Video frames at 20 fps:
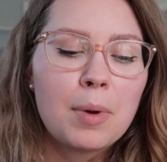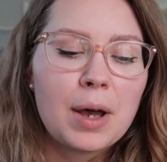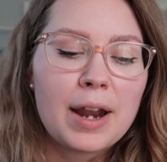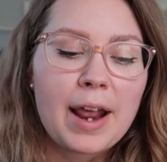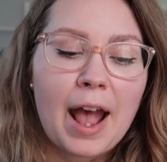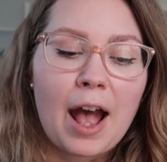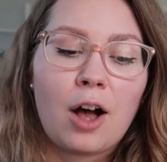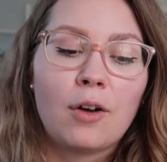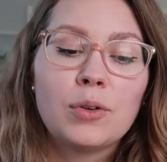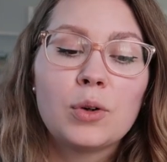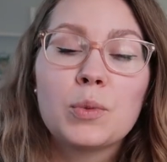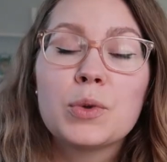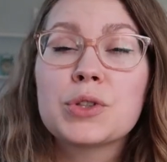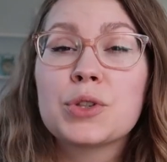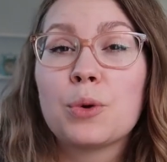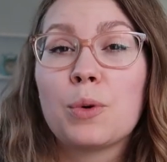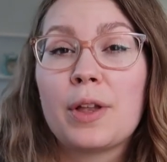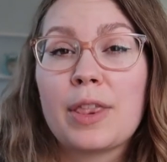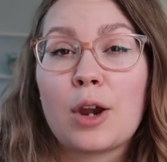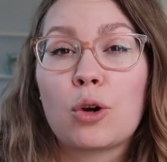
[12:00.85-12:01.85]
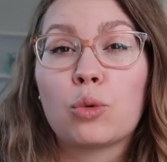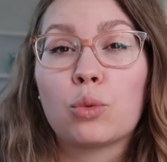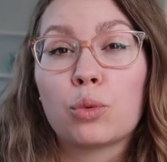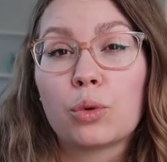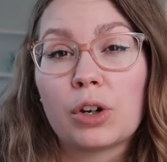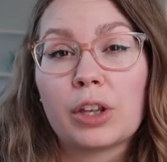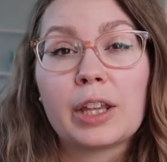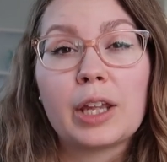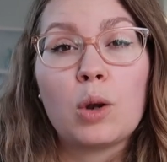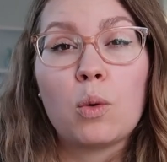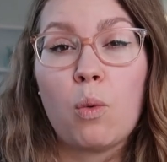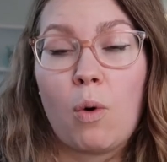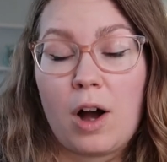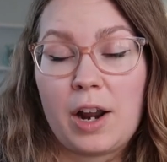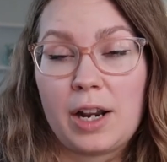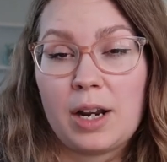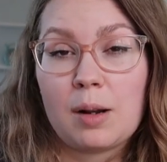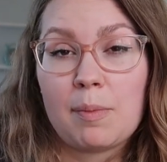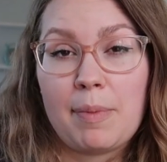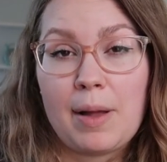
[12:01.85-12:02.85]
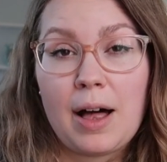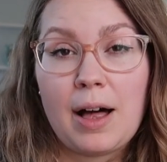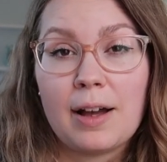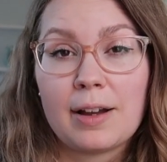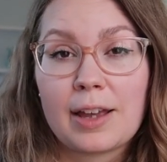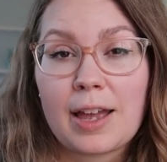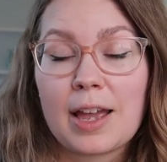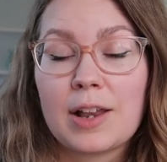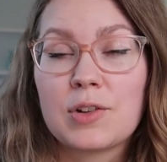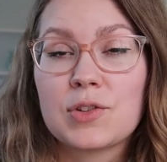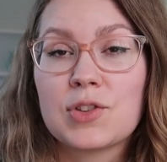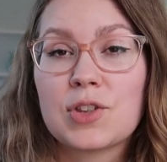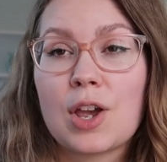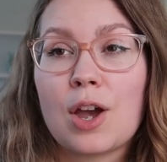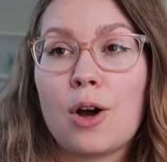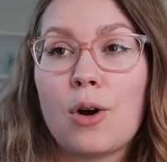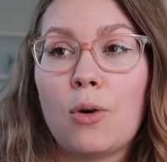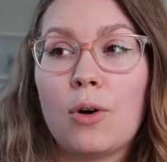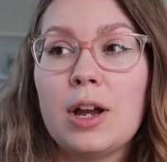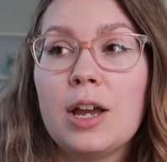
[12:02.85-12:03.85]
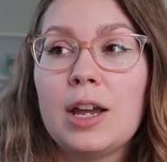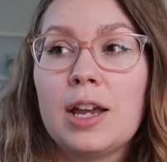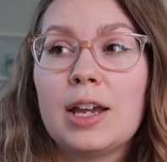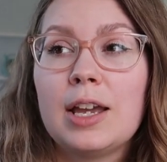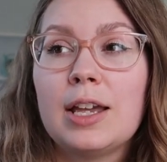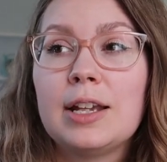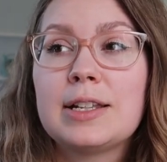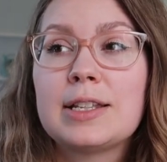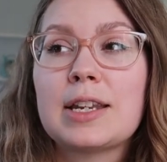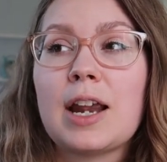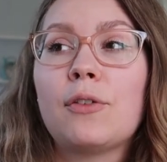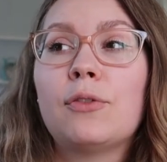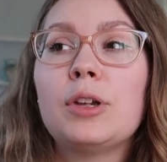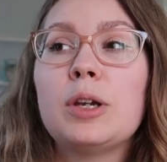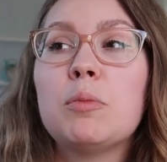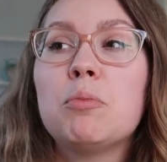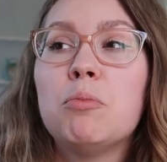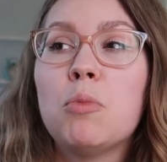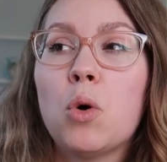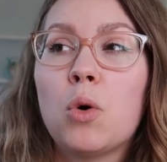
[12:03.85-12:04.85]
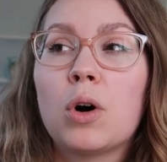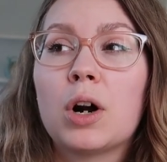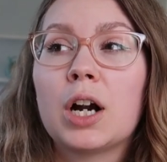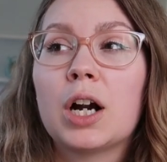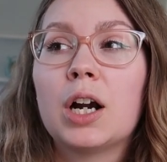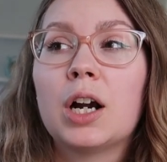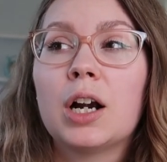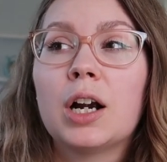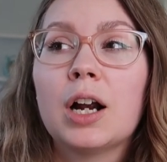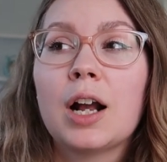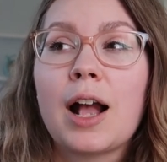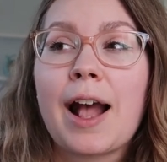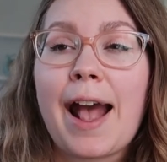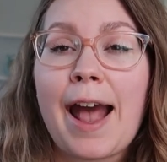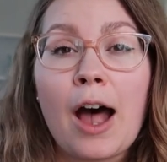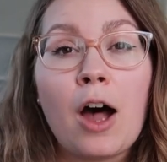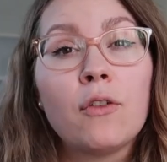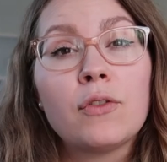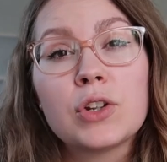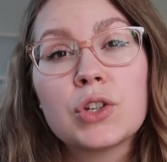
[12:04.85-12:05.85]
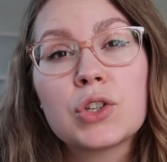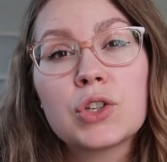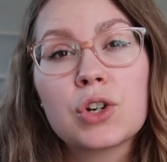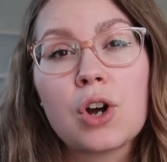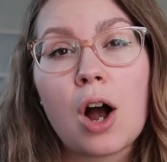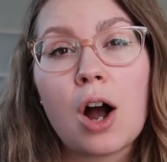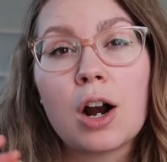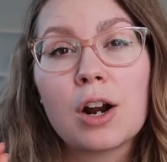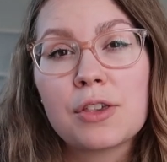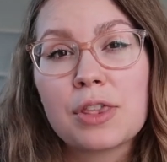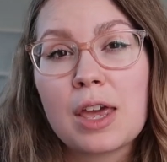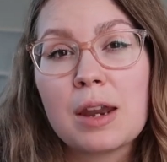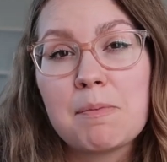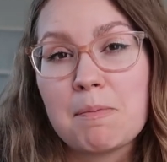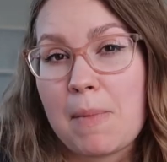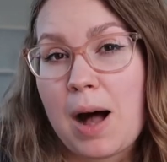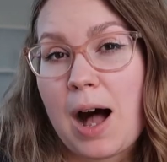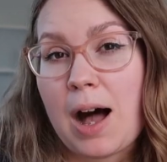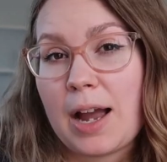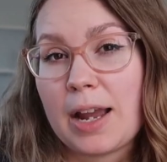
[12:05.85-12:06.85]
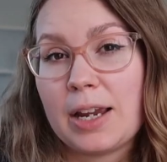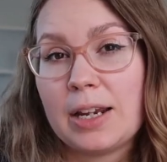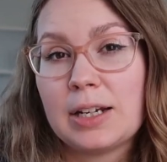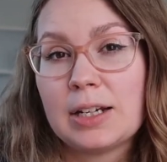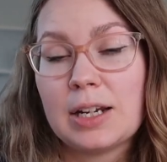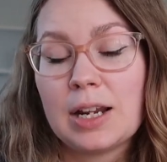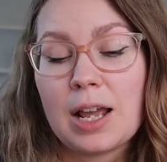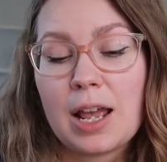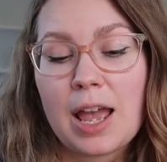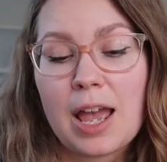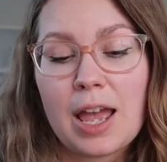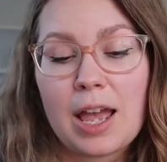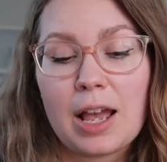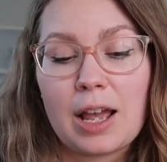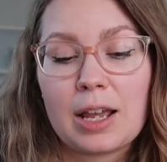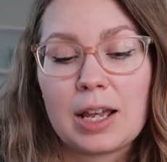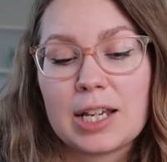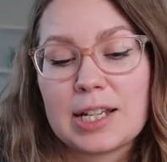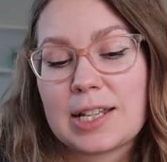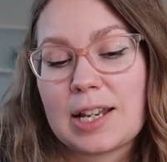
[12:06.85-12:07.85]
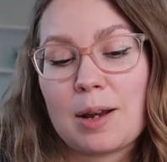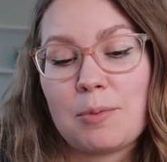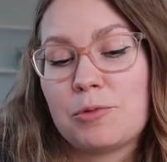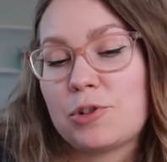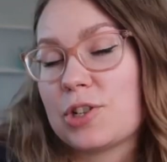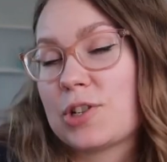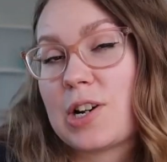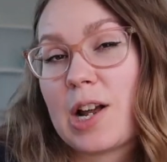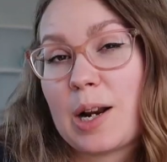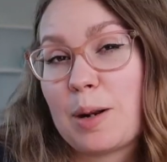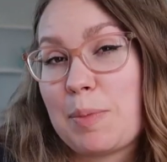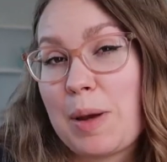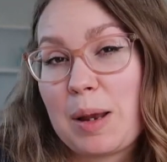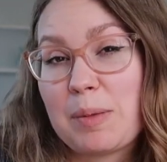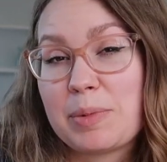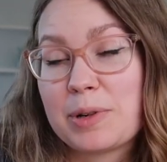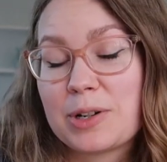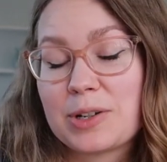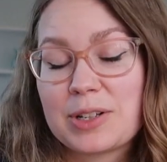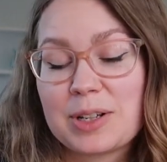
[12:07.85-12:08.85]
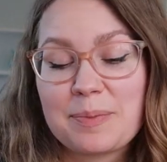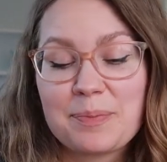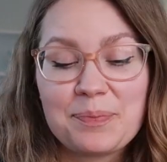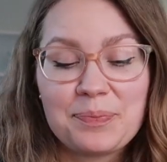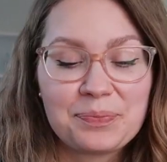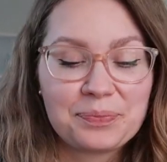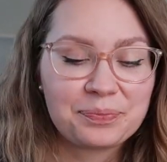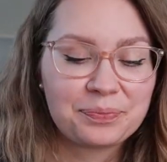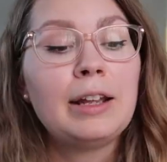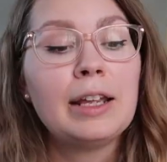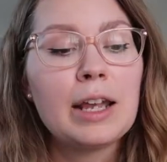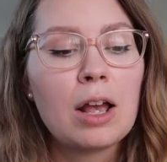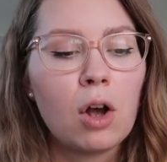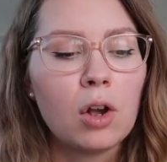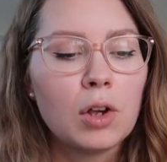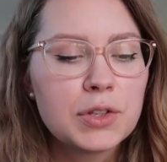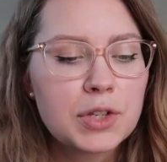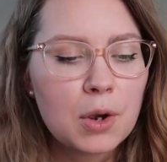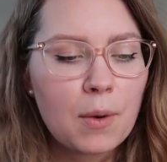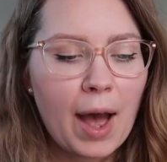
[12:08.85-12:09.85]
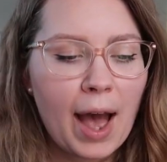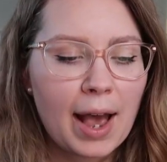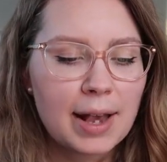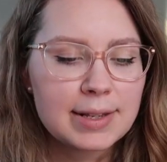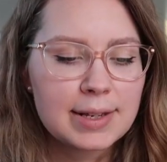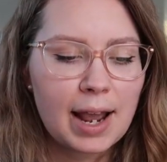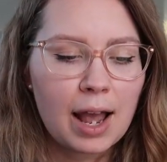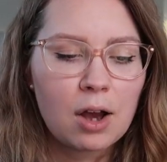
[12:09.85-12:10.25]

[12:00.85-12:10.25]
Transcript: but Alvin was the one that really wanted a pug. And so it's definitely more Alvin's dog than mine because eh, I'm just not a pet person. Ellie also asked,